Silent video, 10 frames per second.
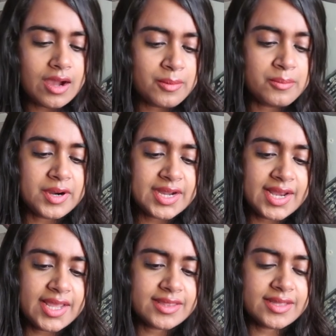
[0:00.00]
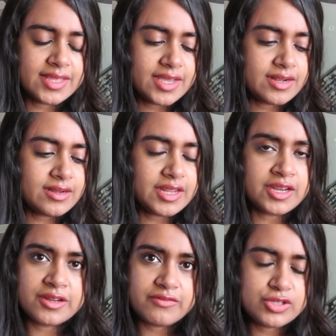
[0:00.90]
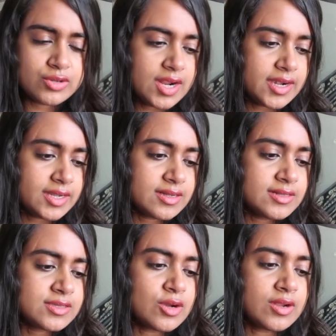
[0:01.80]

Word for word: um, but I like that there are individual articles